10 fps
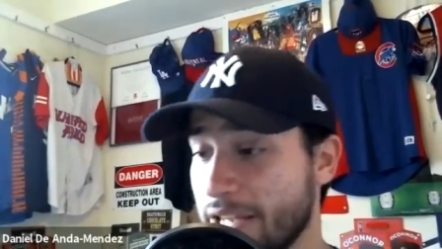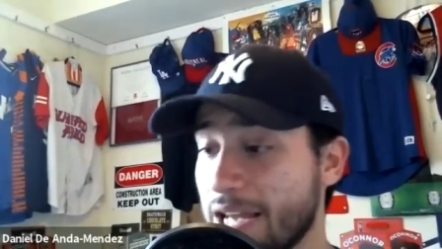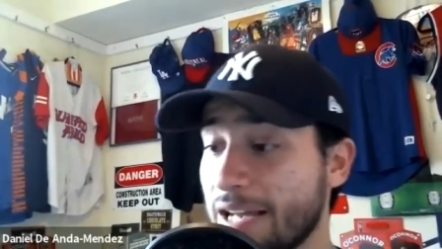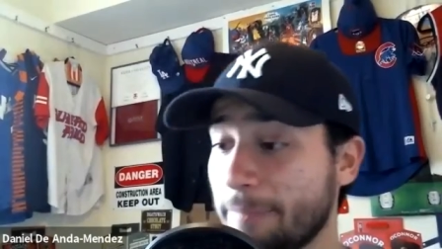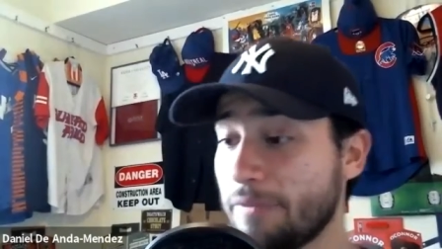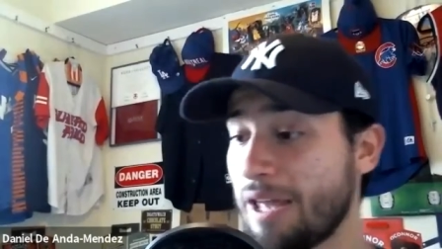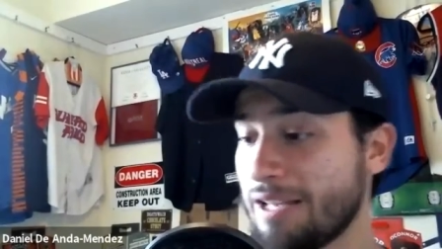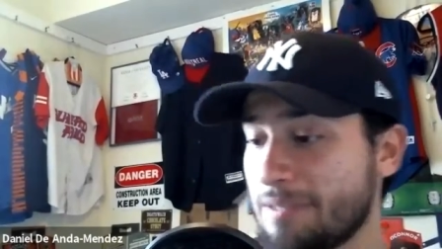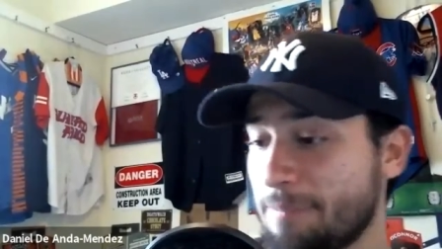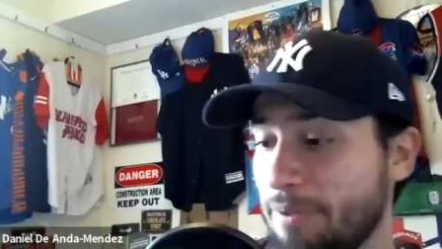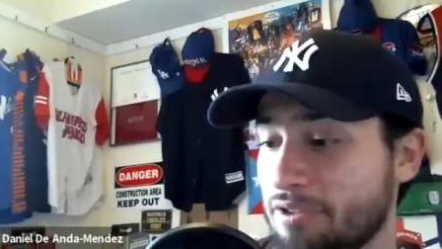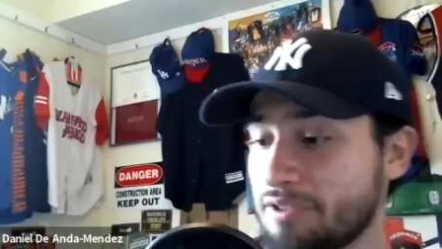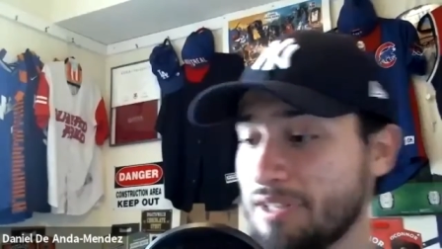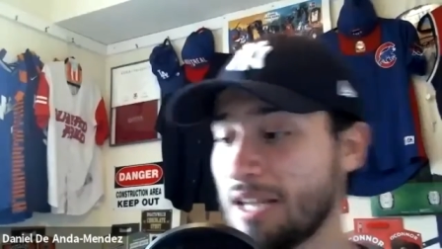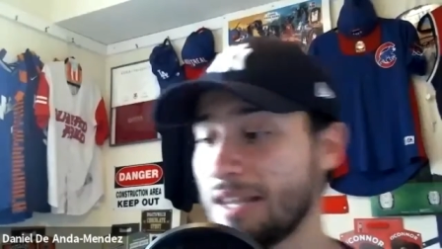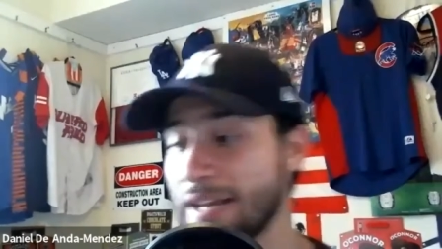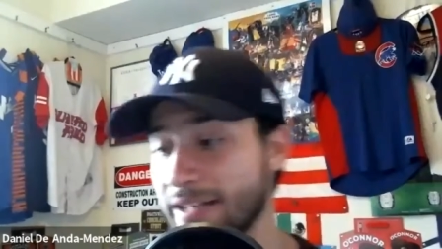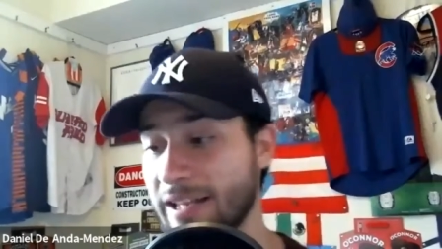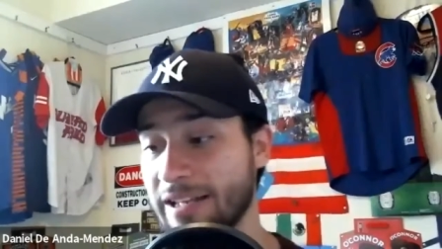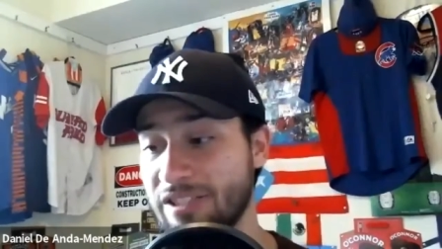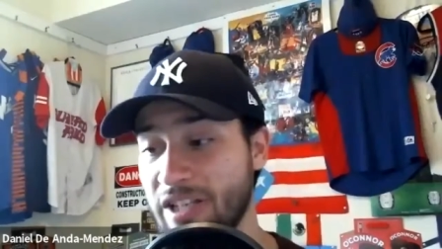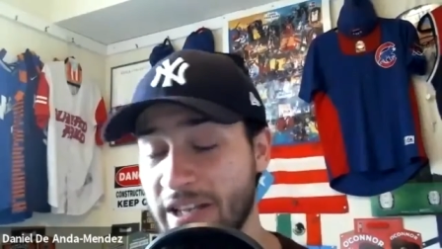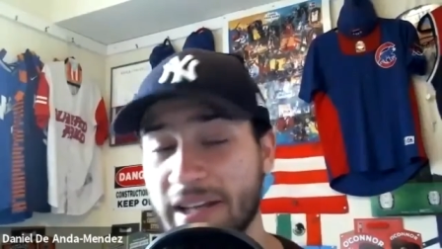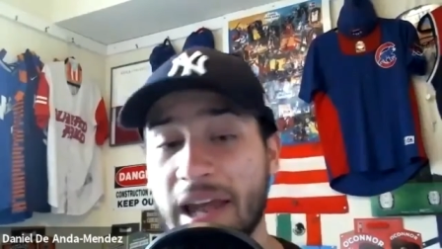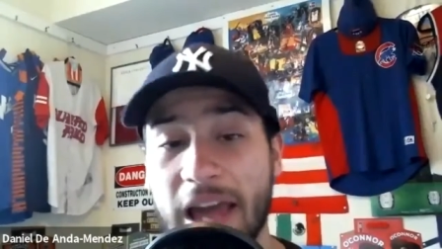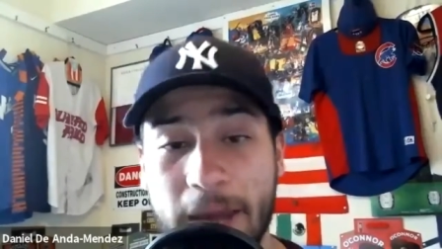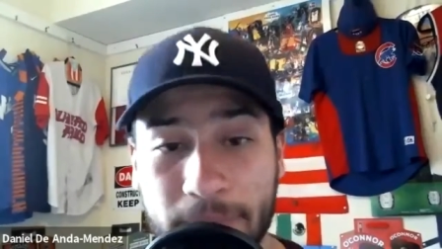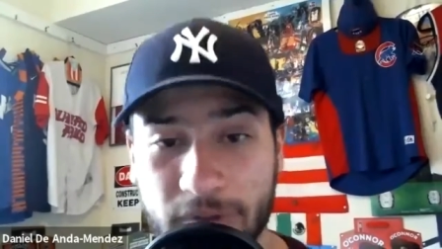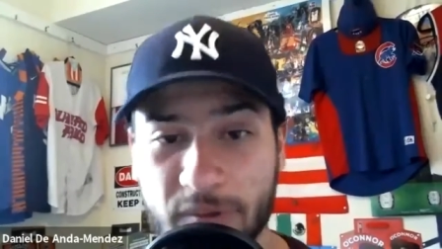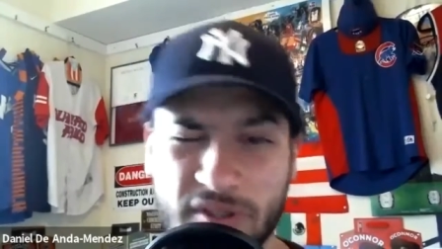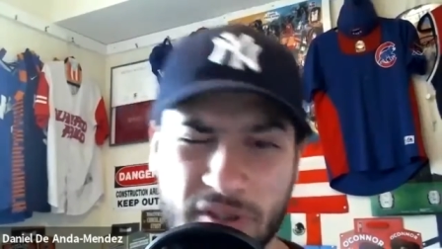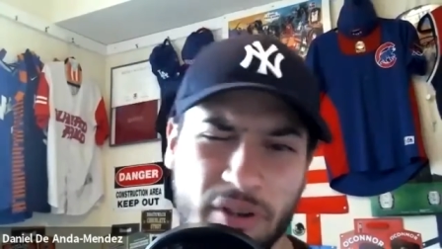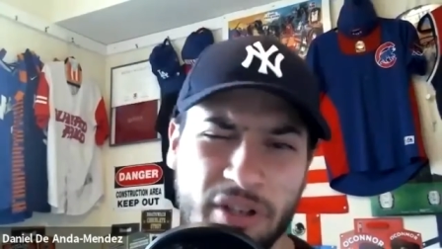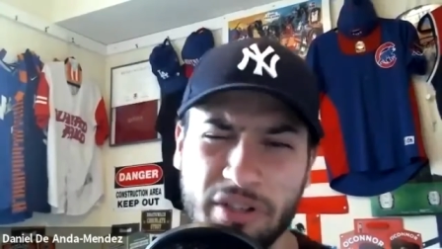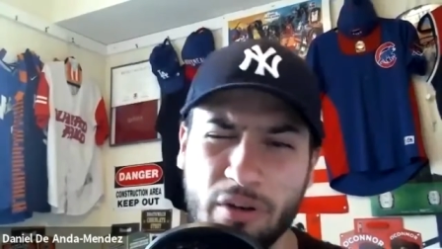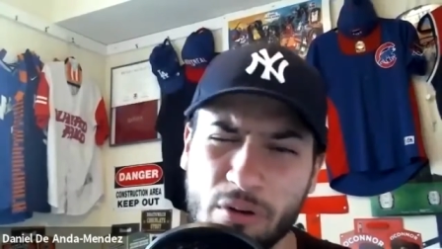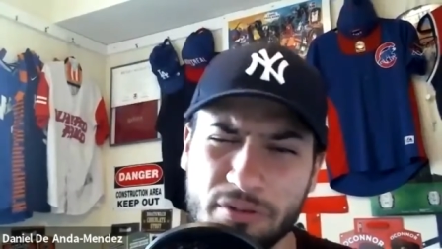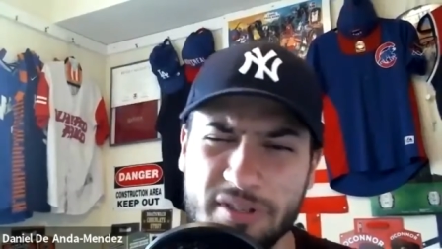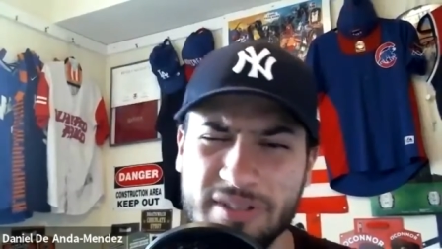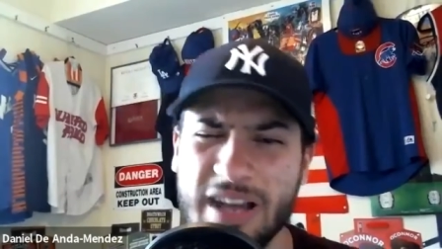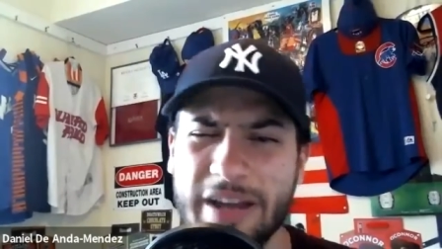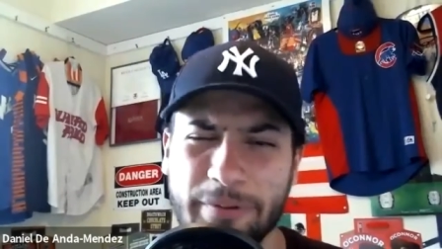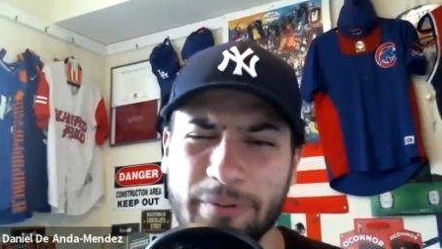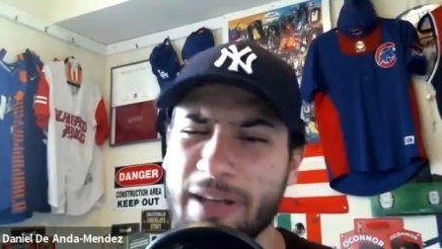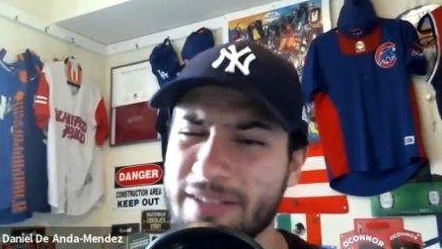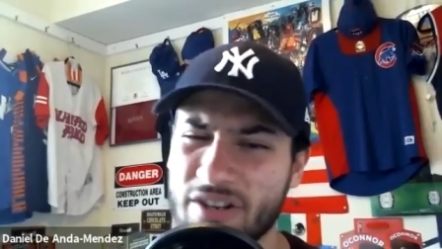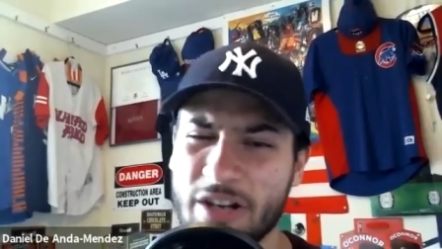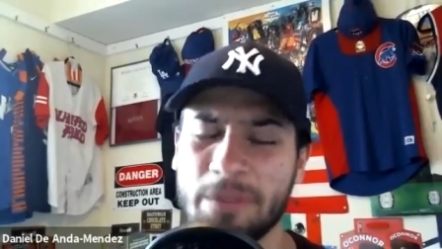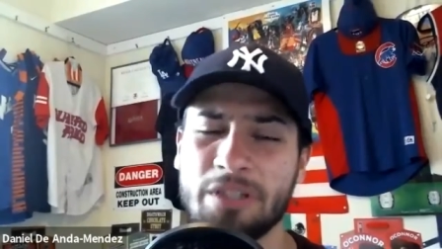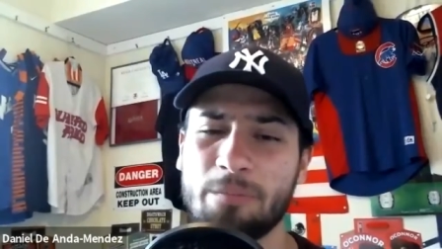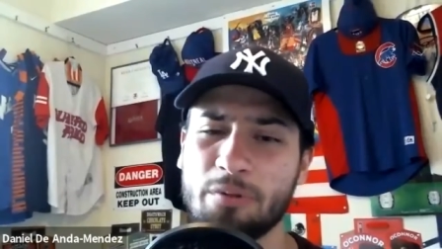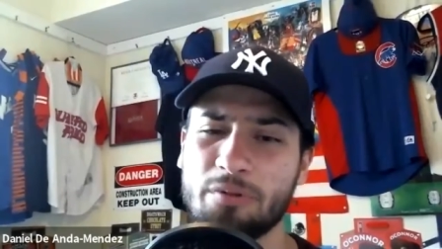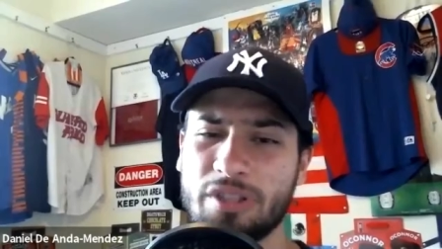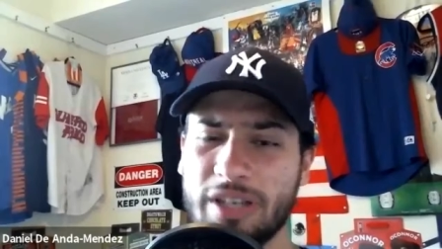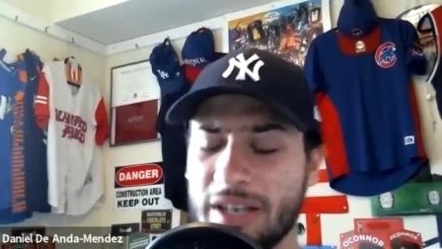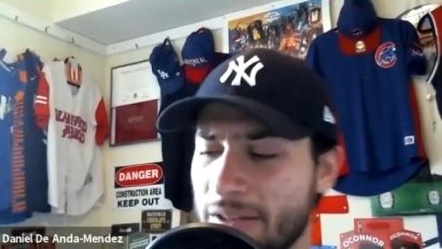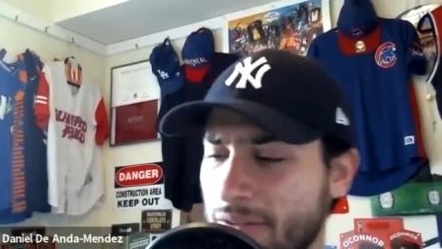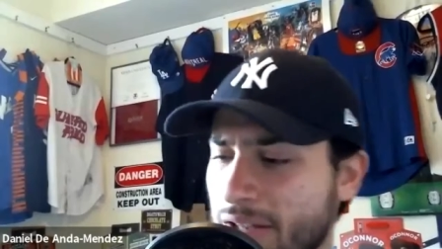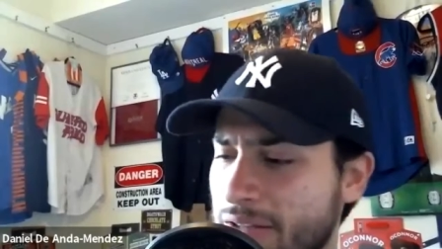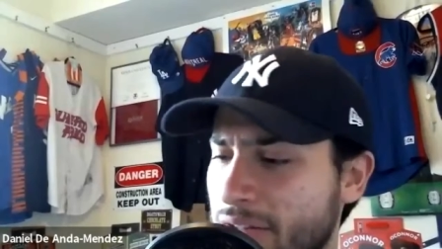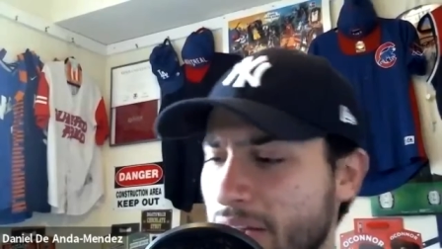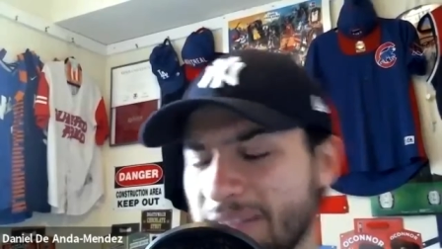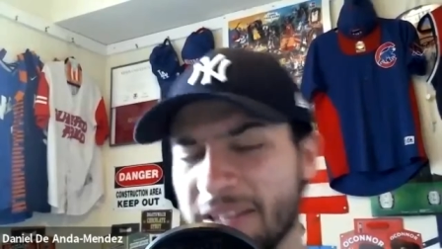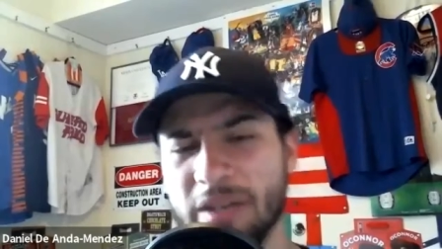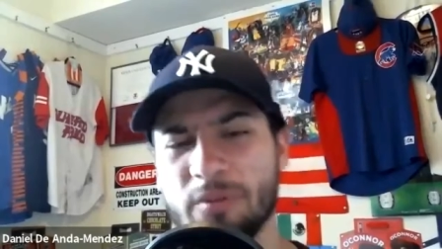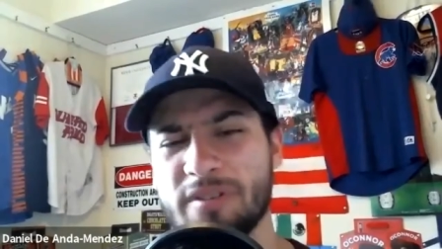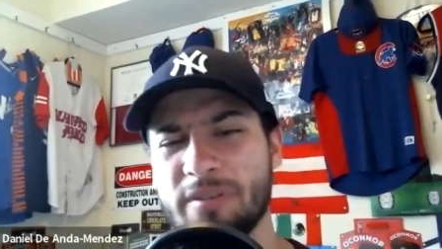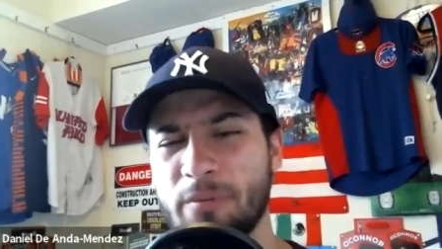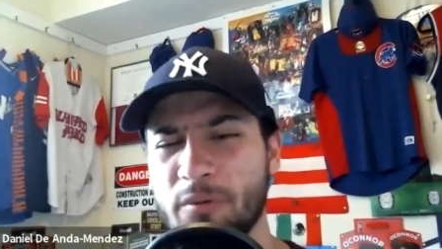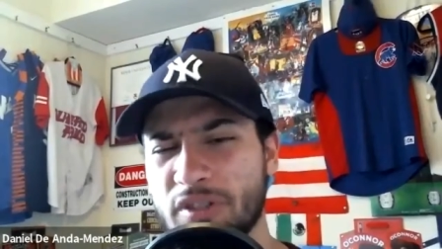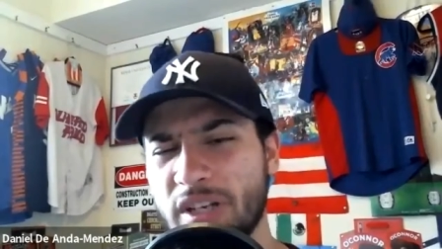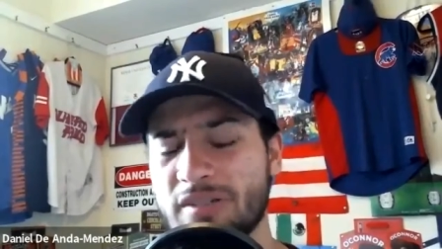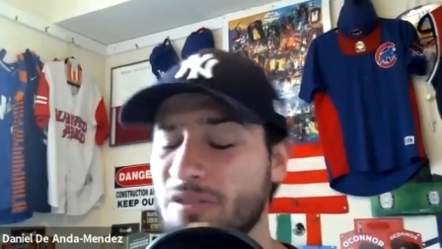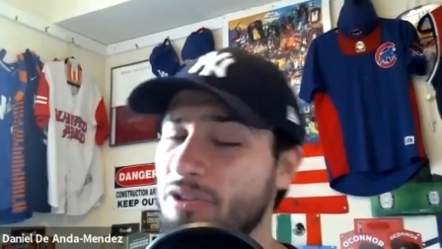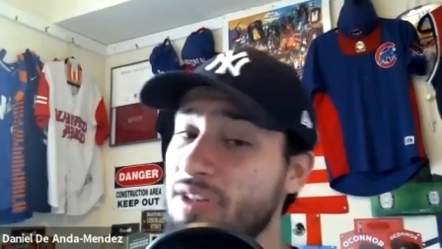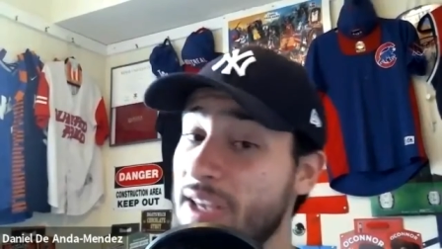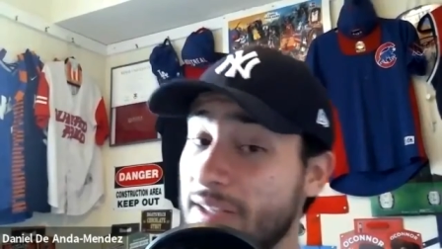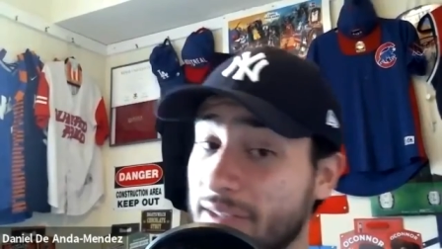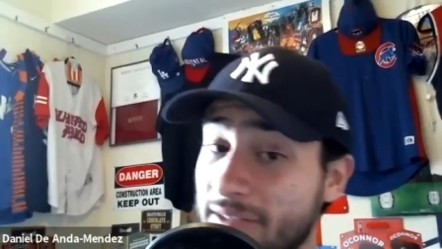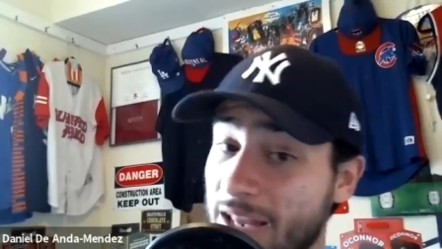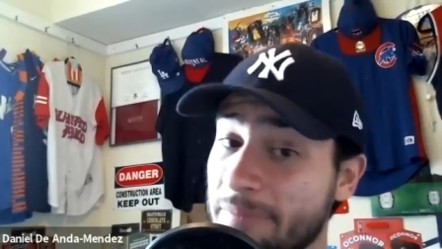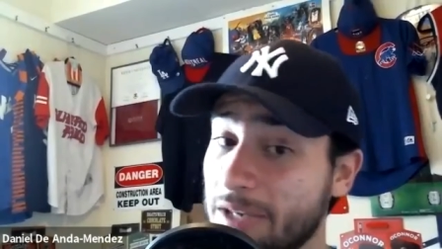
They got nice pitchers that I like Jay Happ, who's still on the older side, but I saw him in the Blue Jay, and I think it was the Blue Jays or the Yankees.